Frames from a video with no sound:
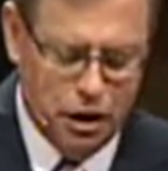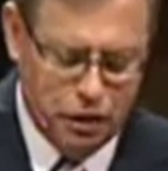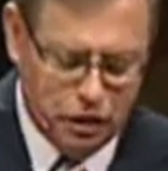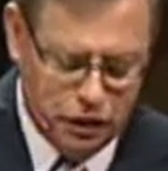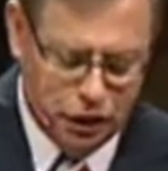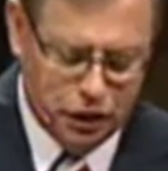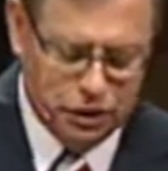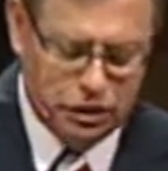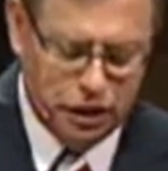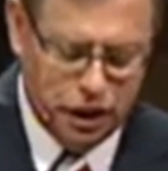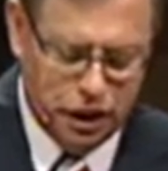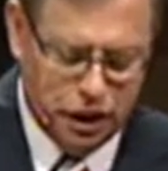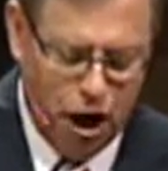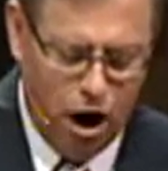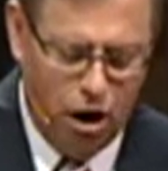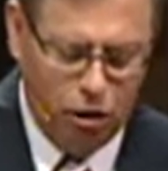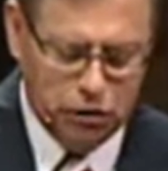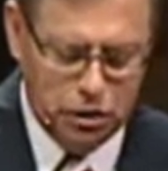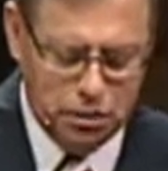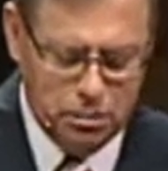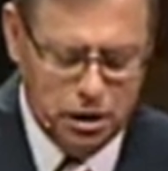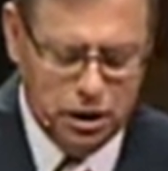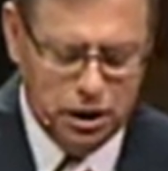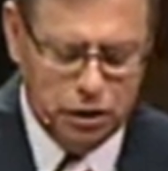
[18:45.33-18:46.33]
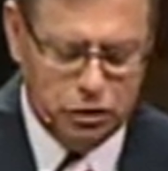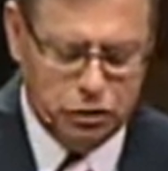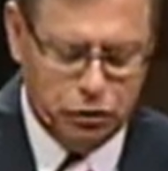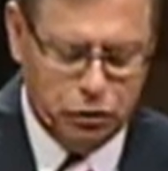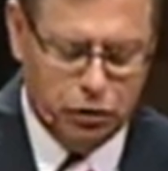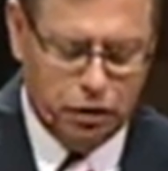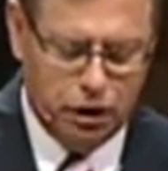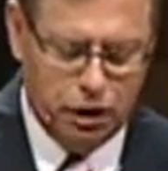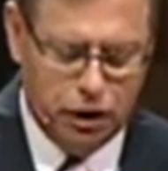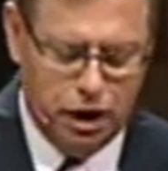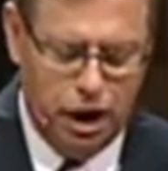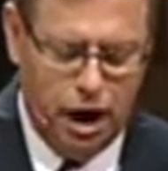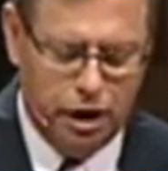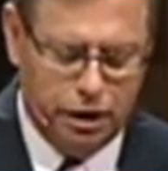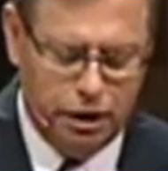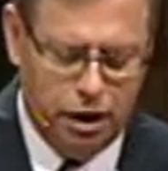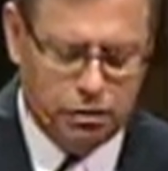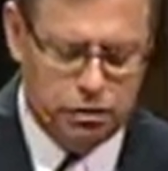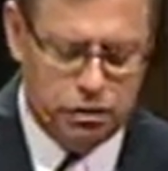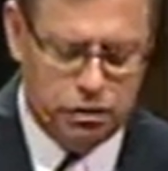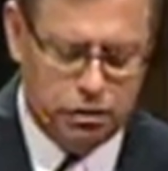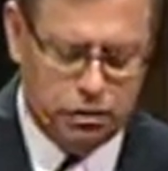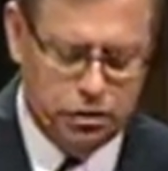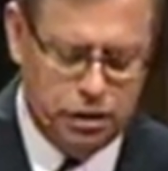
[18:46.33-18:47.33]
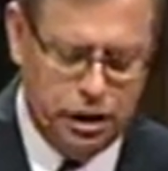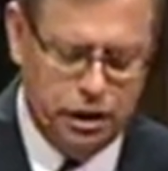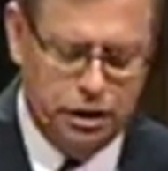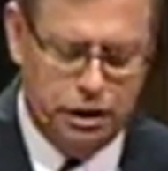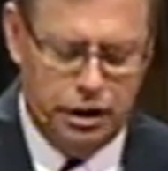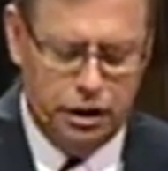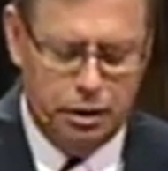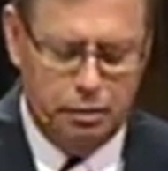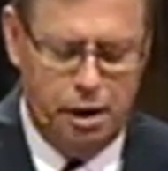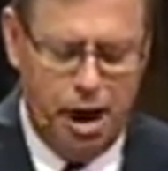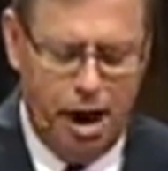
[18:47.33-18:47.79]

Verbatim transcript: Thus he called him Israel, and God also said to him,